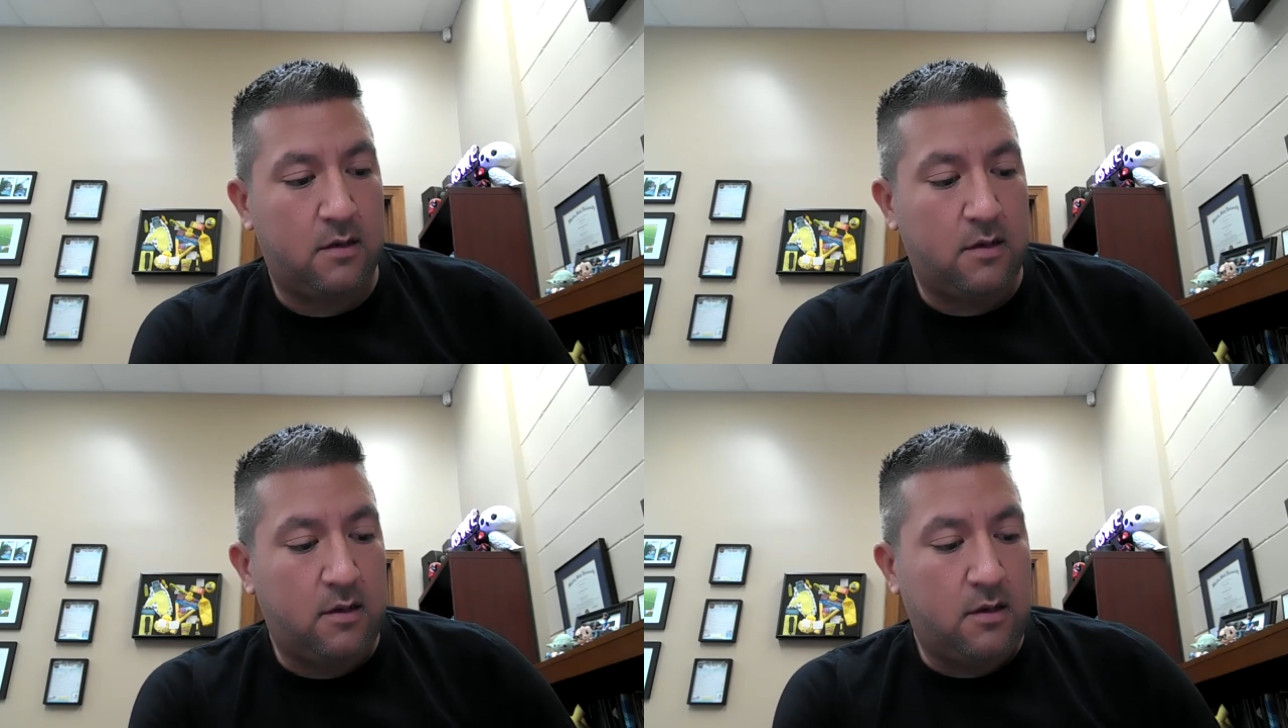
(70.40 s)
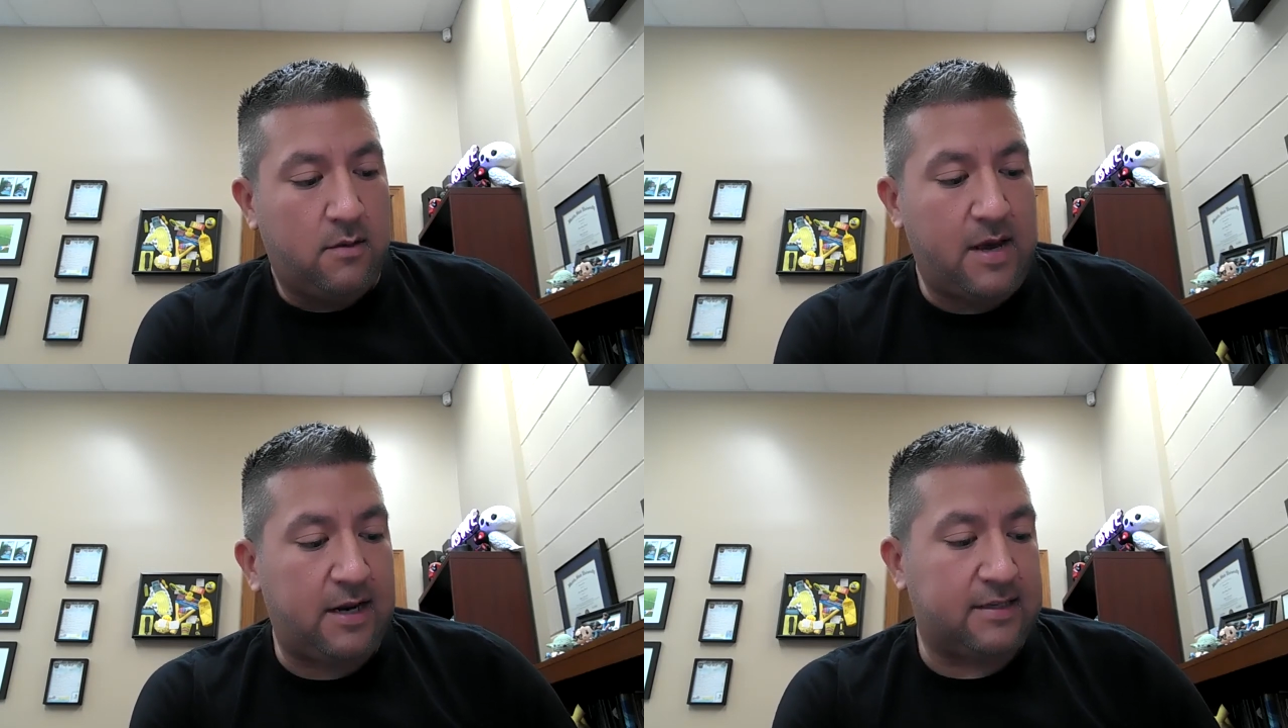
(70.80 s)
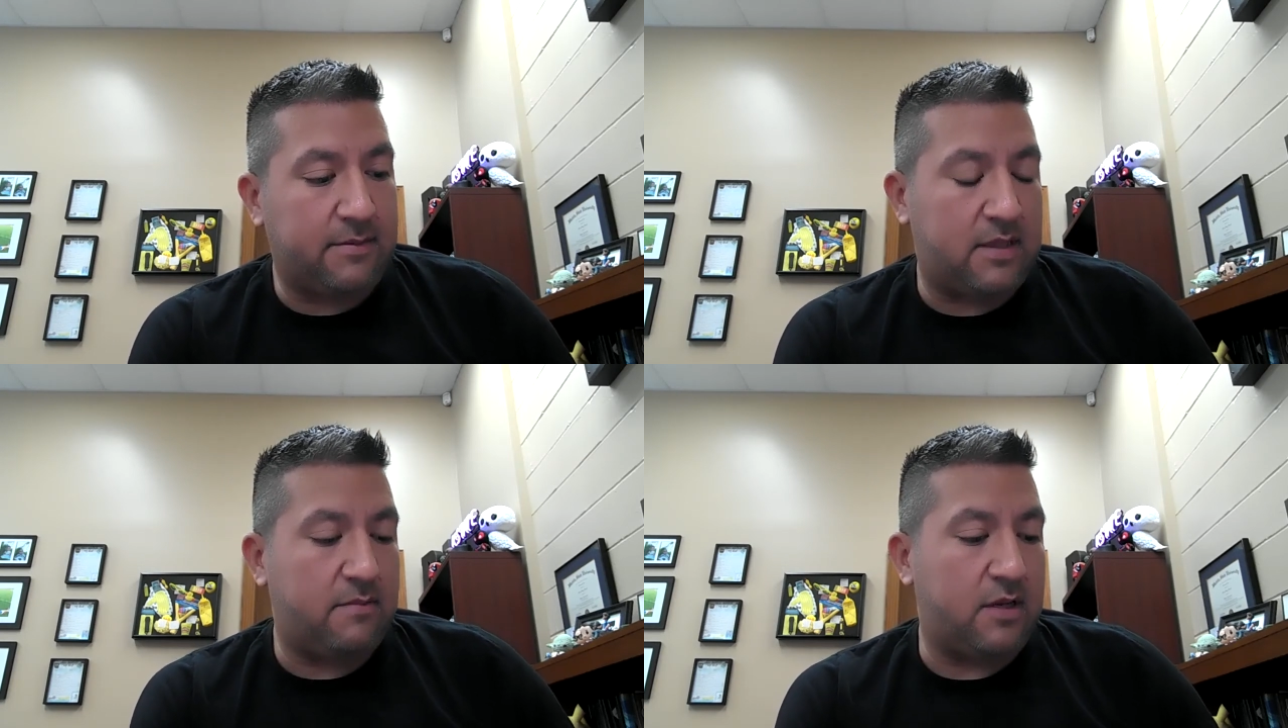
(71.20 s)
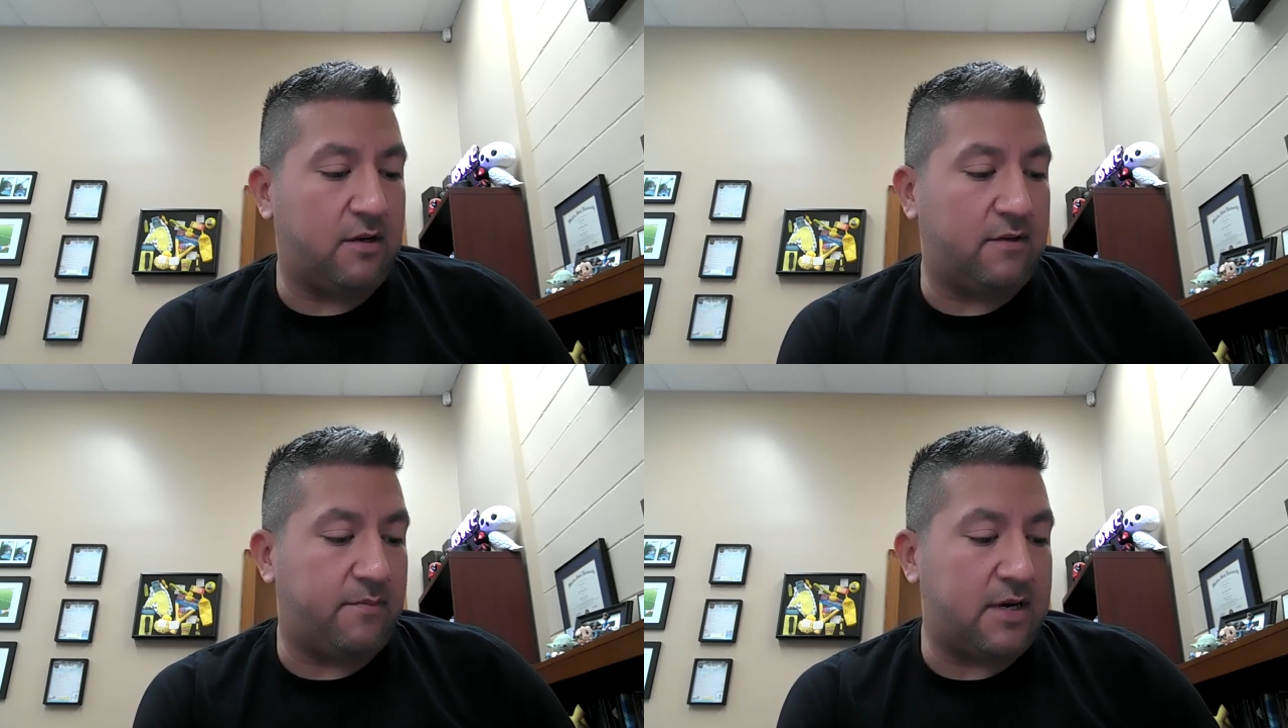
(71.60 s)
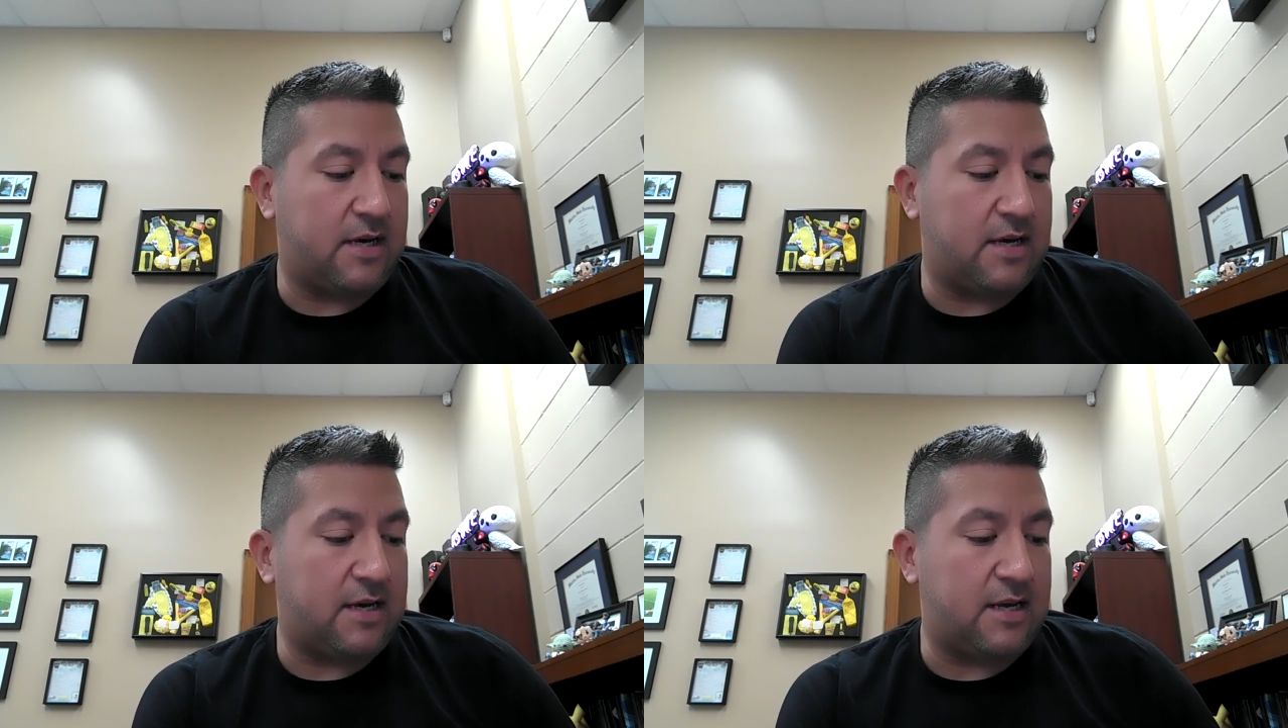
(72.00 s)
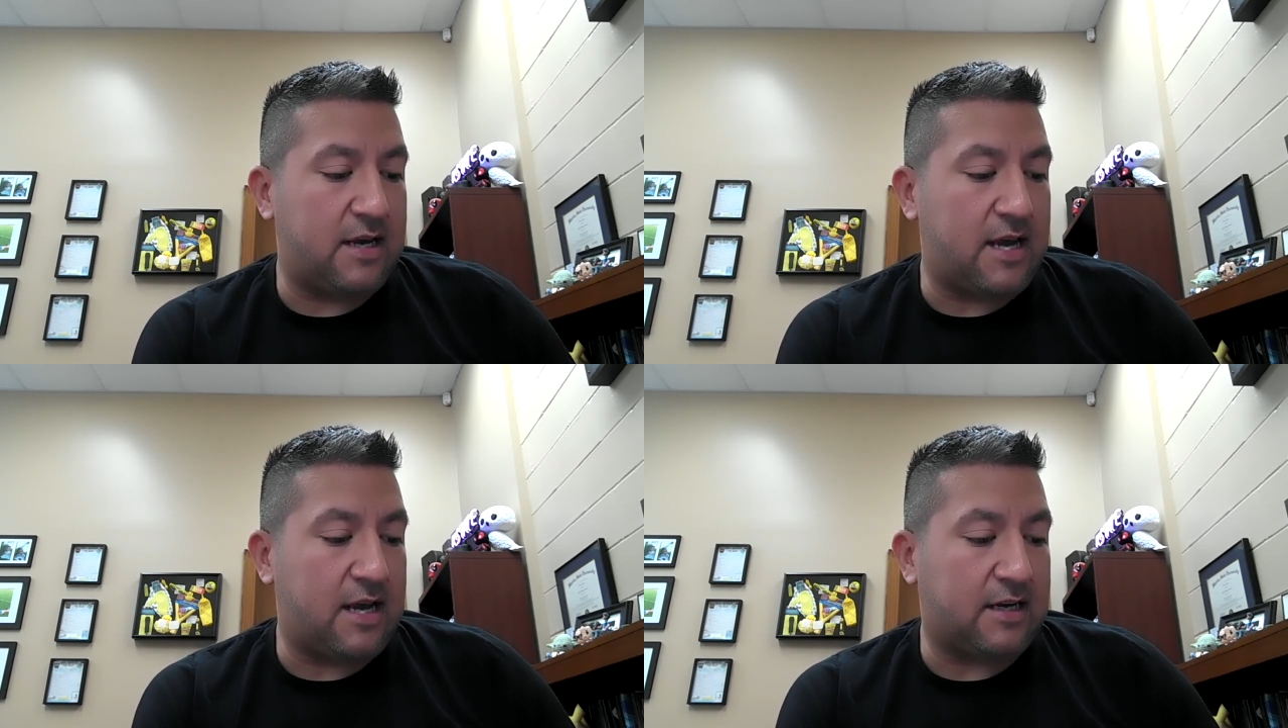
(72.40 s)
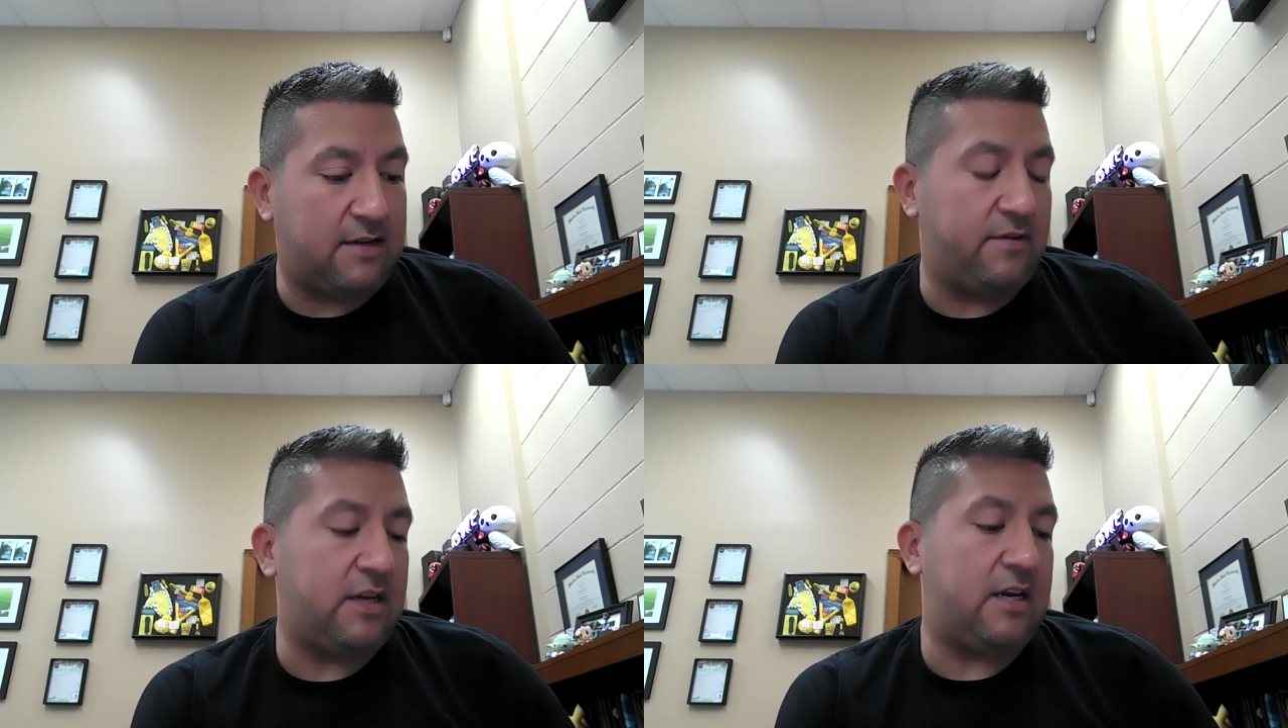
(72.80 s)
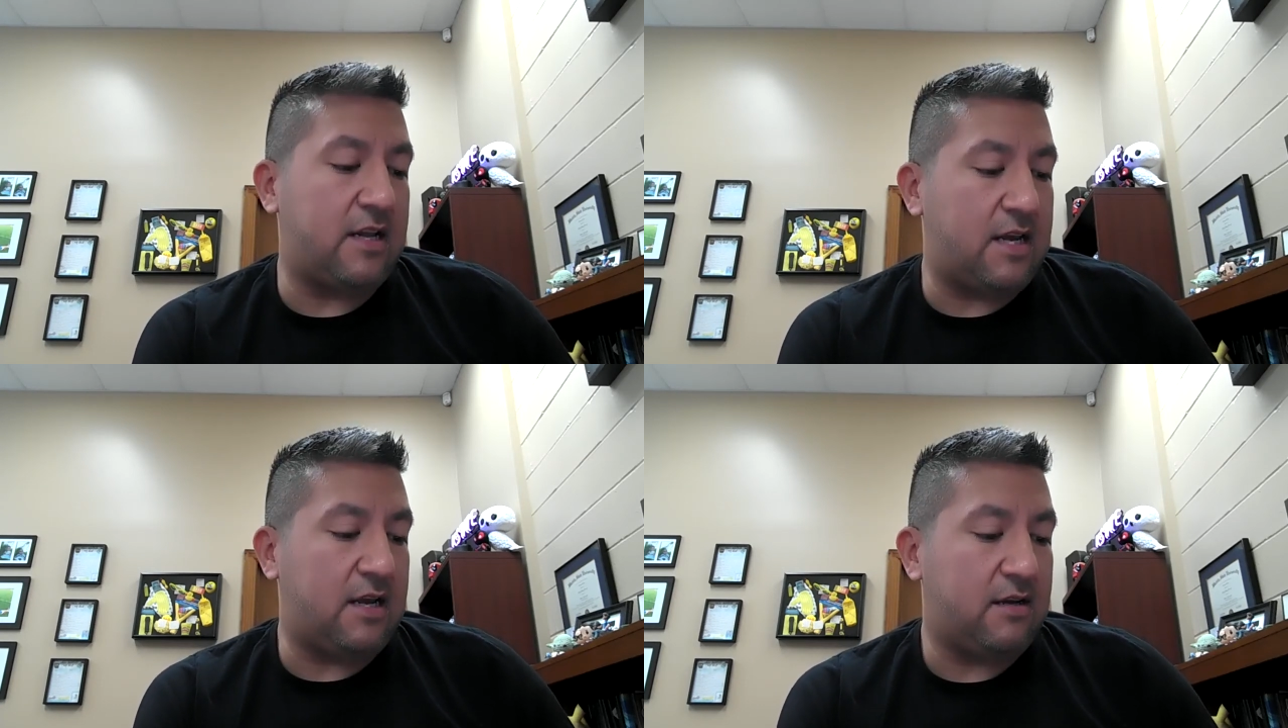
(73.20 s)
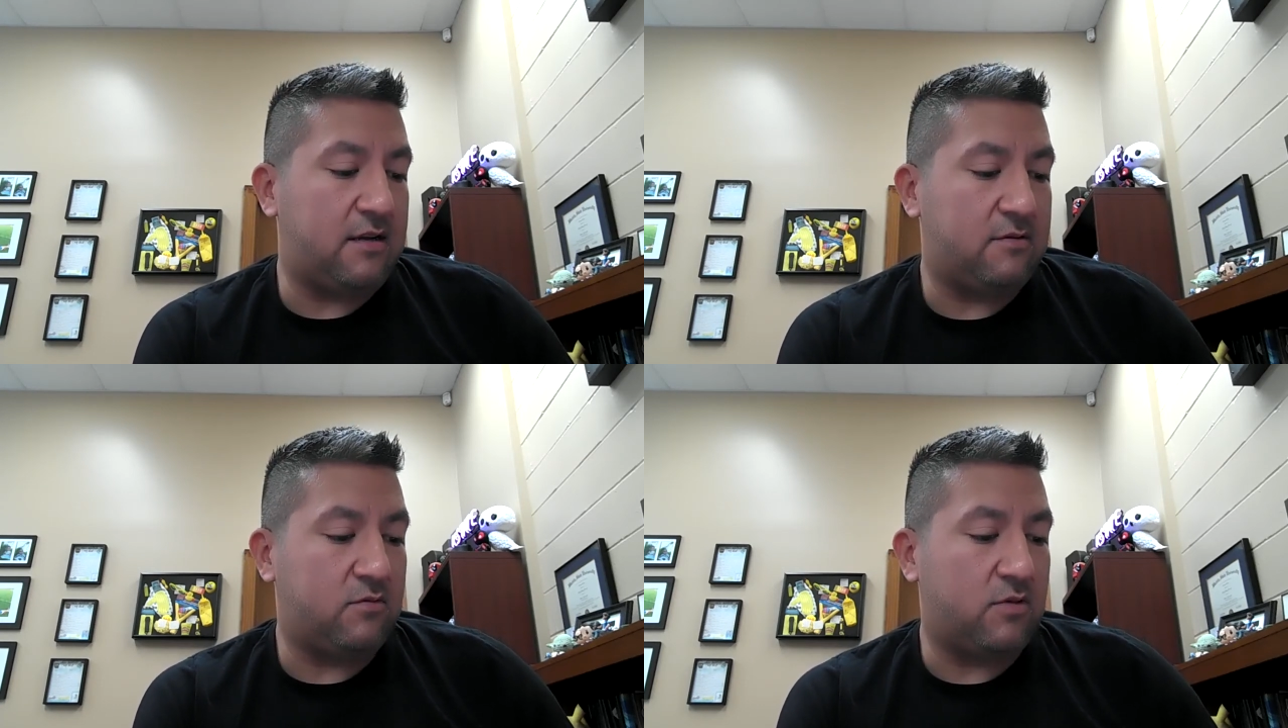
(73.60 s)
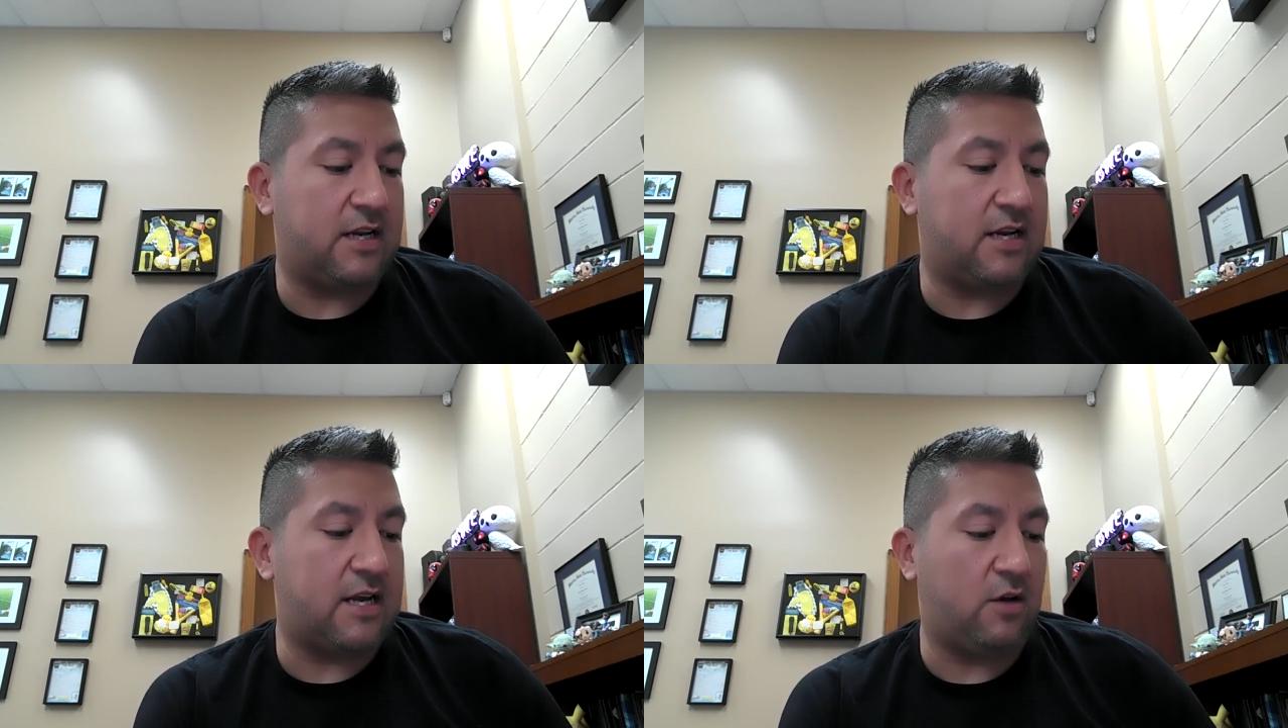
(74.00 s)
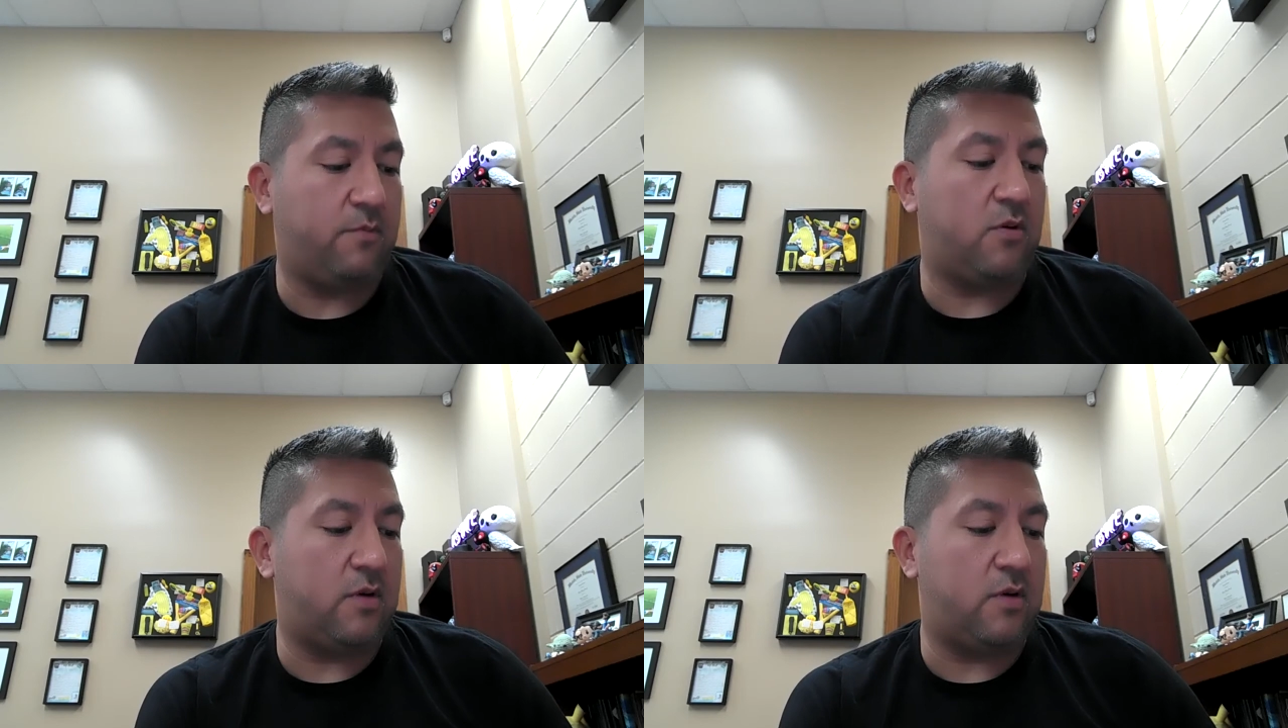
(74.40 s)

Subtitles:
Maddox, I'm in the middle of my activity today. What can I help you with?